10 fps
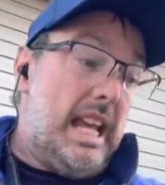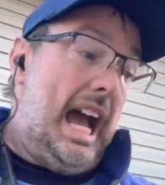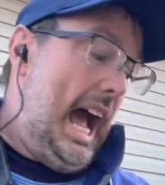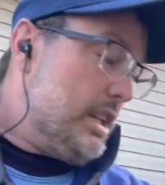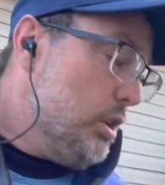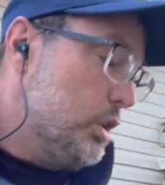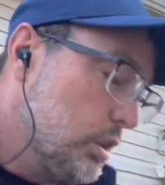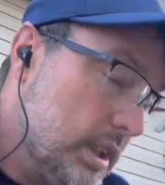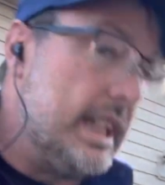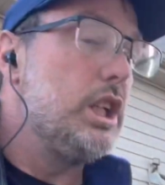I
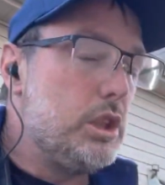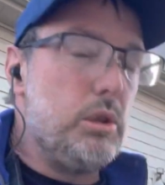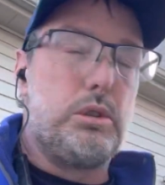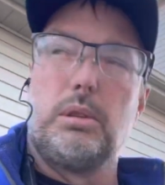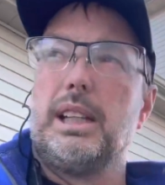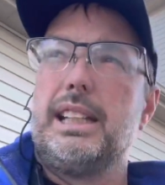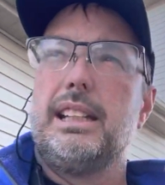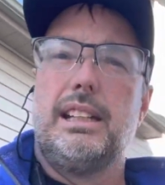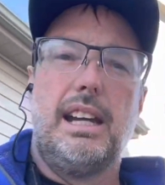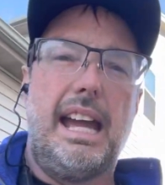usually, usually
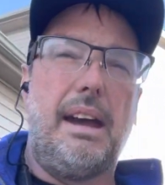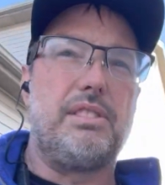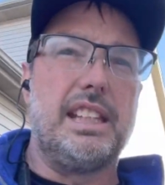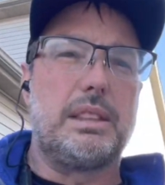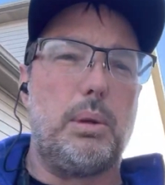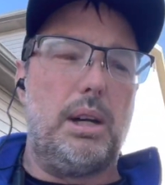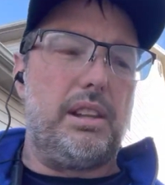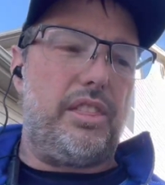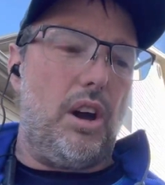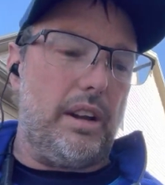have things well
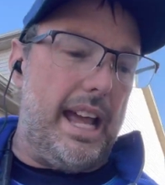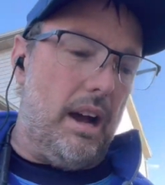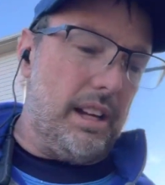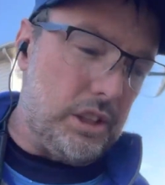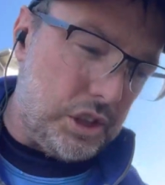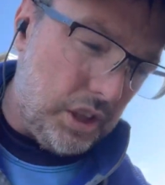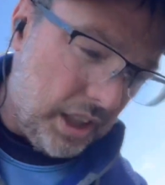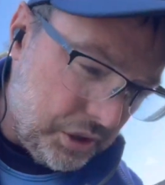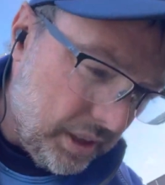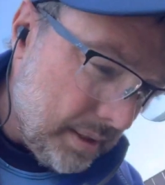thought out and
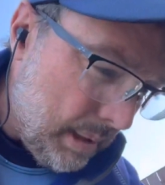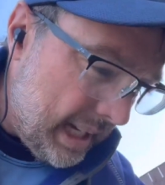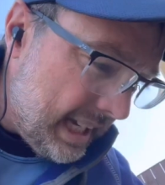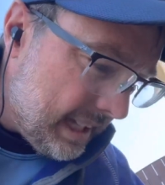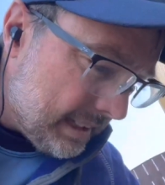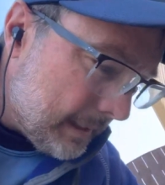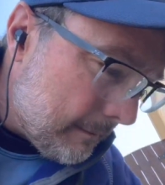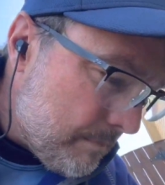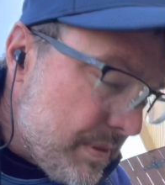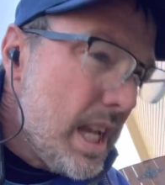structured in my head.
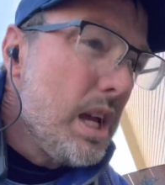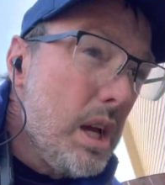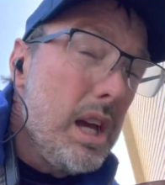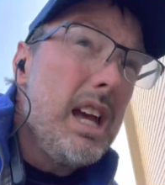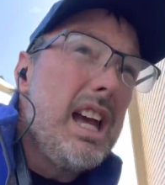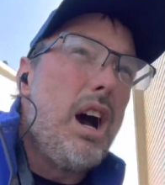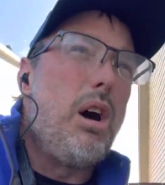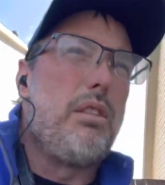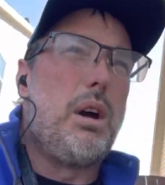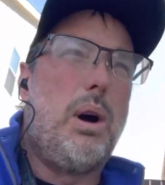
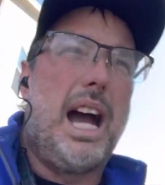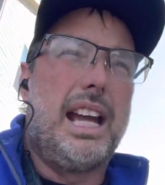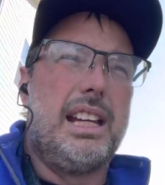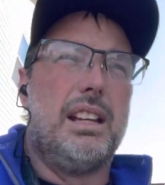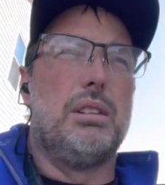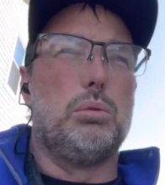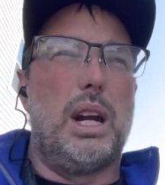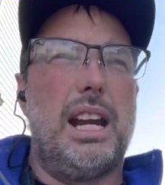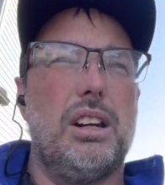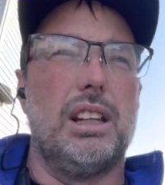Although I
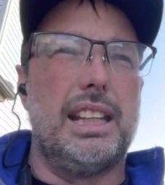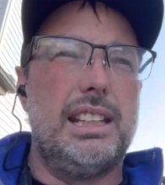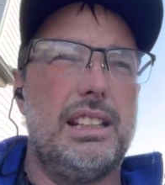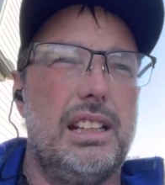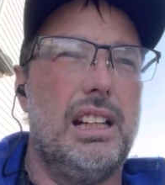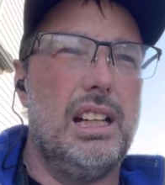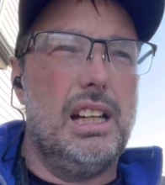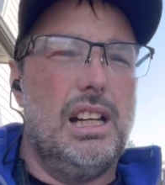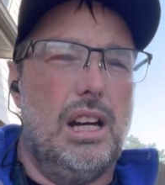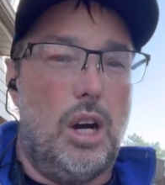rarely,
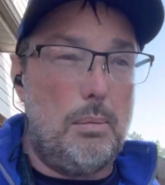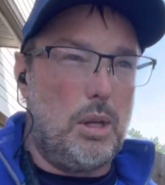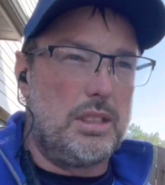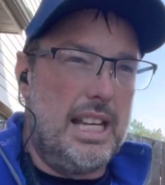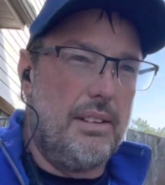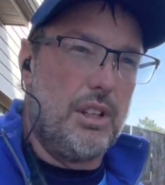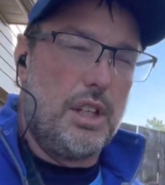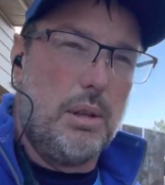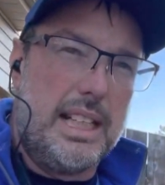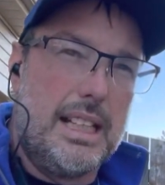almost never
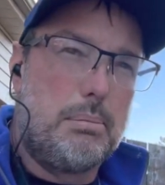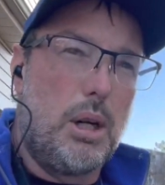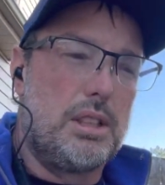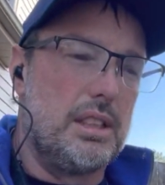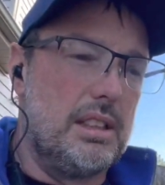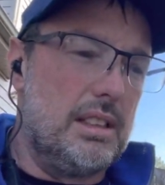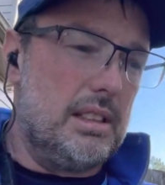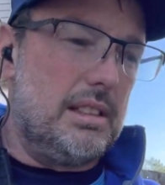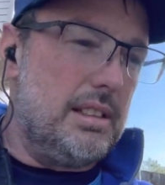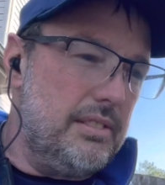do an in-person
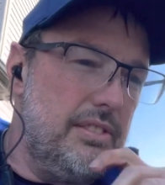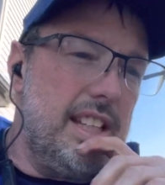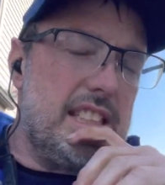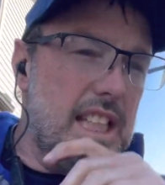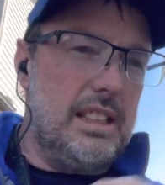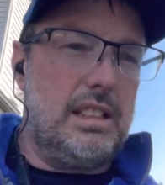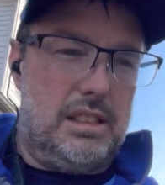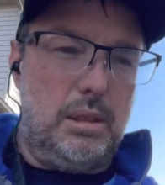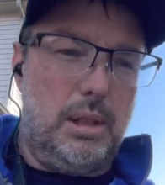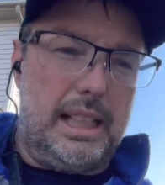visit
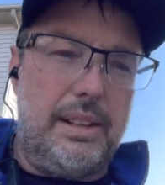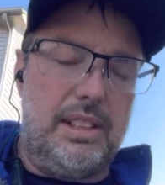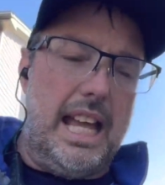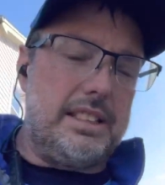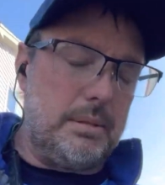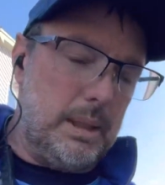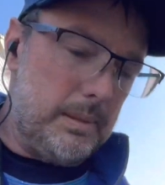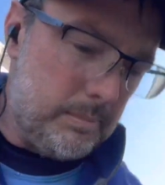to uh, give an estimate,